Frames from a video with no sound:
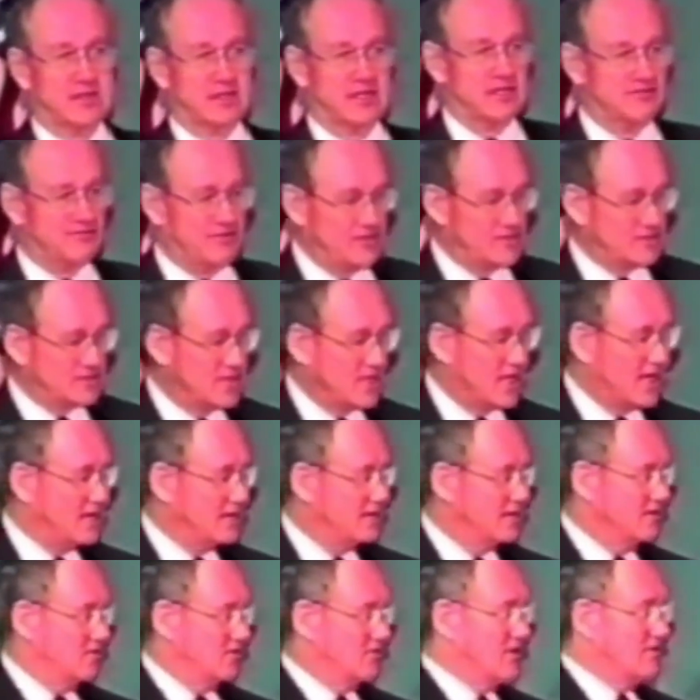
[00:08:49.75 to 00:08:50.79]
And if he's
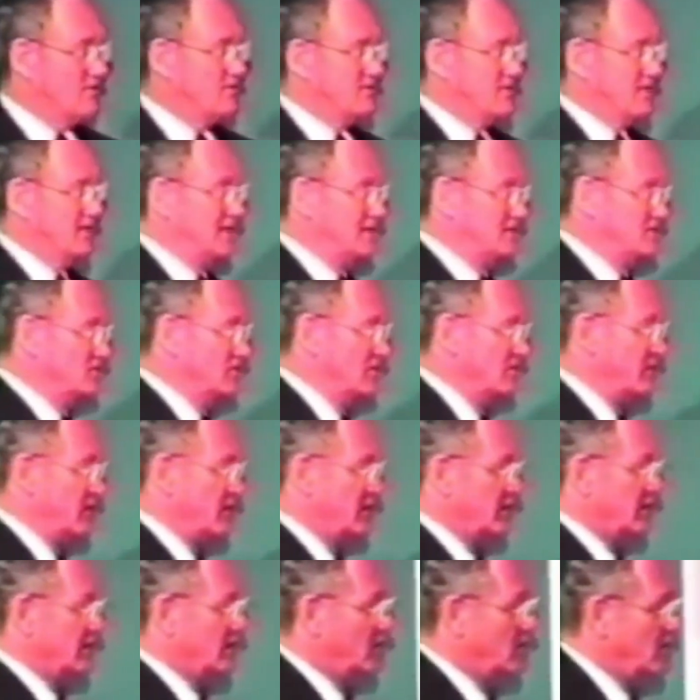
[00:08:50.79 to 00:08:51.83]
not representing us to
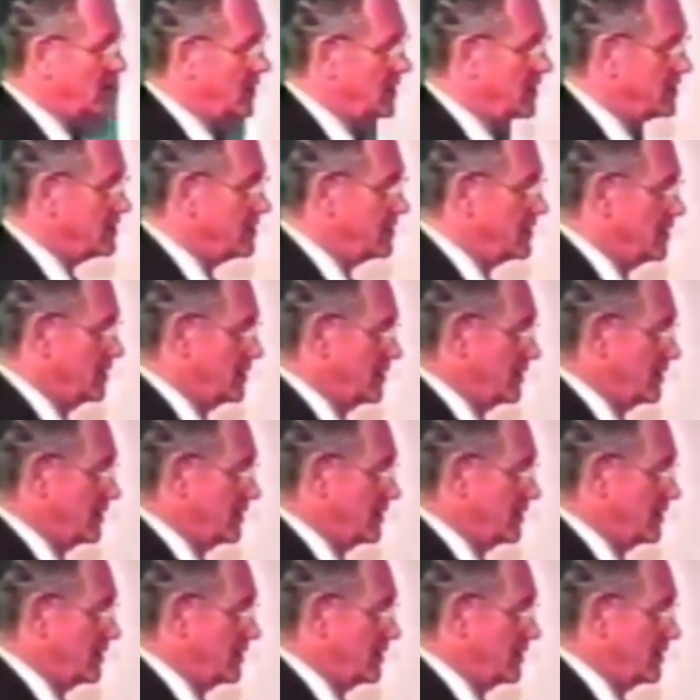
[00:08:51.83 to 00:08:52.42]
America 1, and